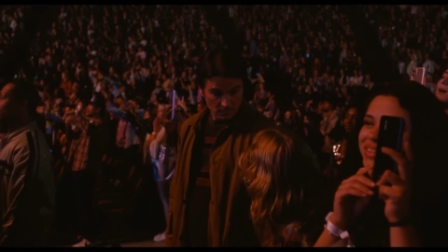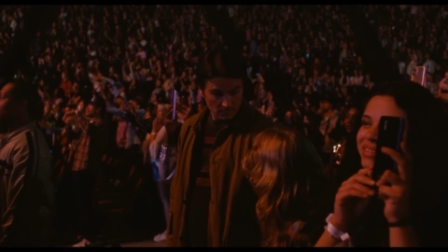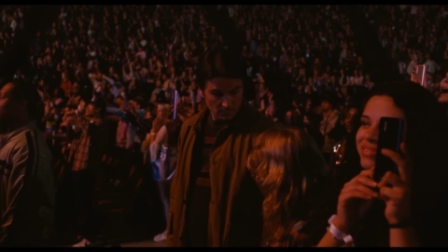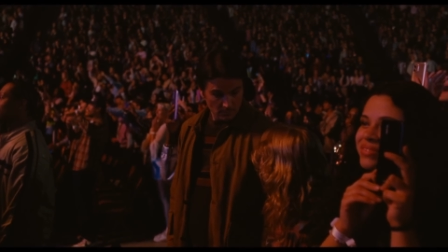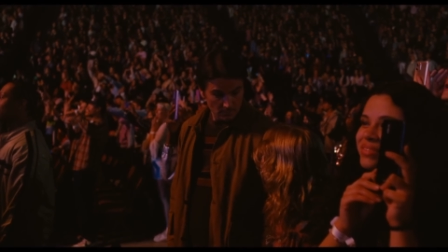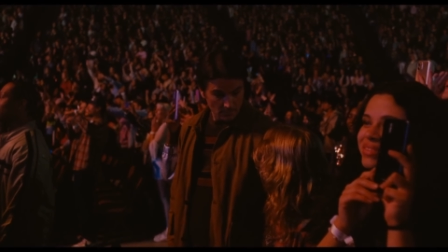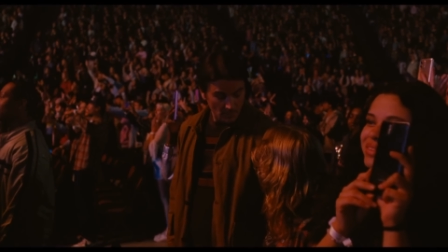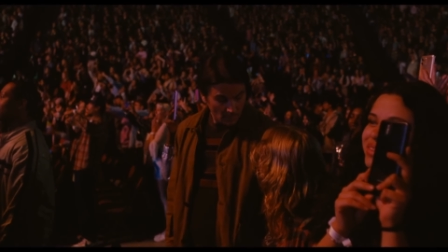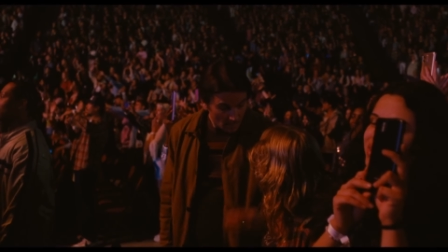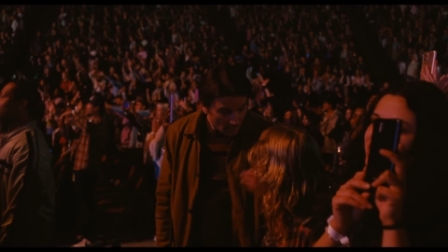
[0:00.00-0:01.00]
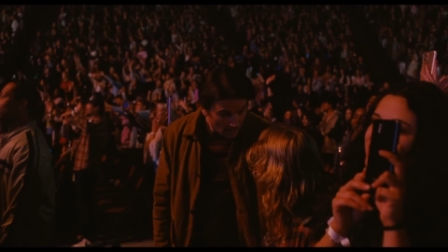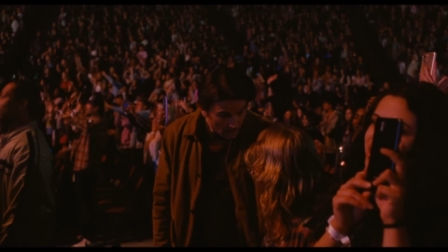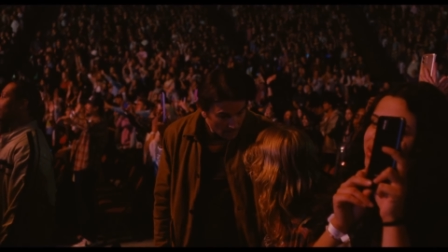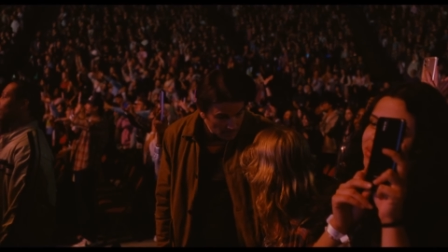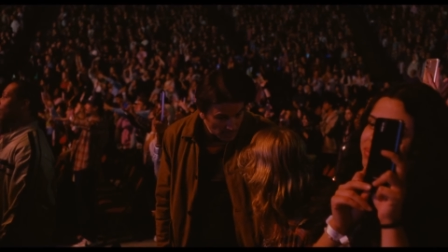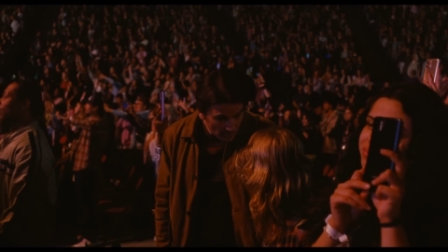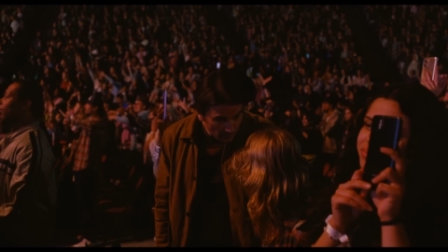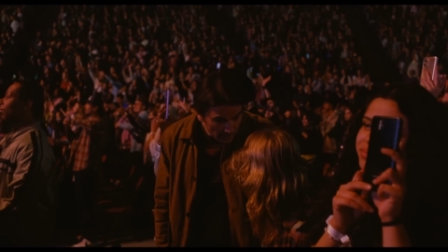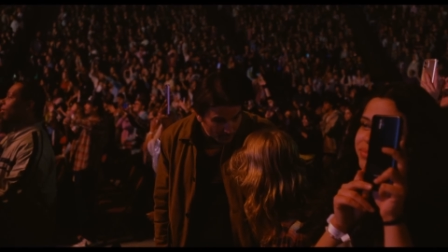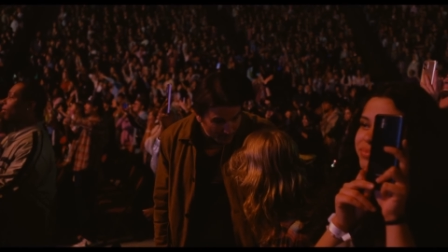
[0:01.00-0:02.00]
Still, I have a ton of
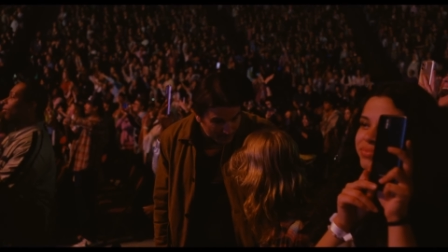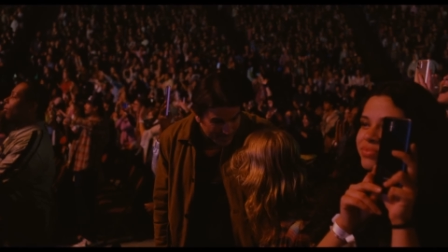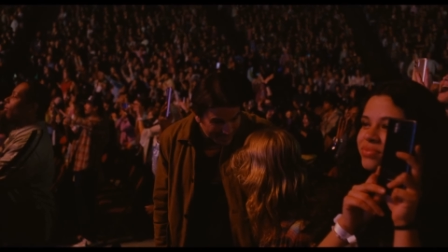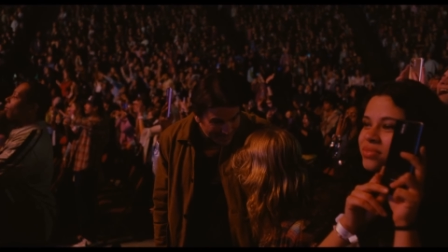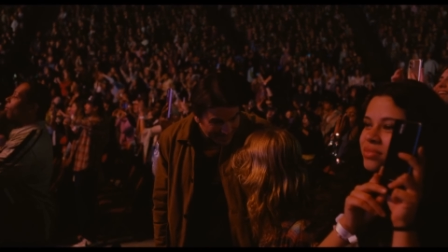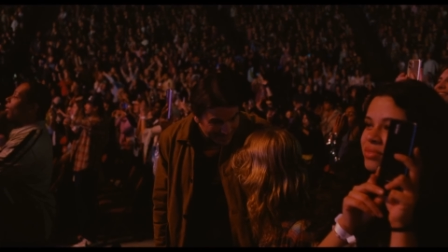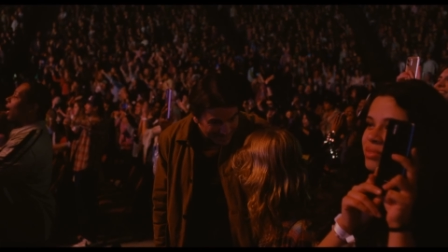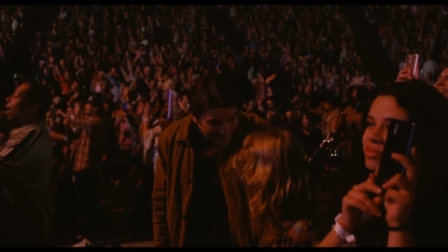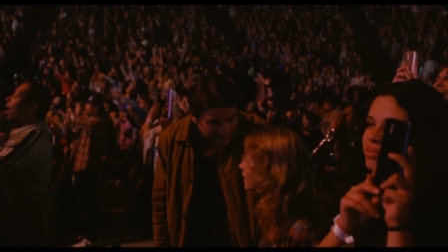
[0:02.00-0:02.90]
respect for this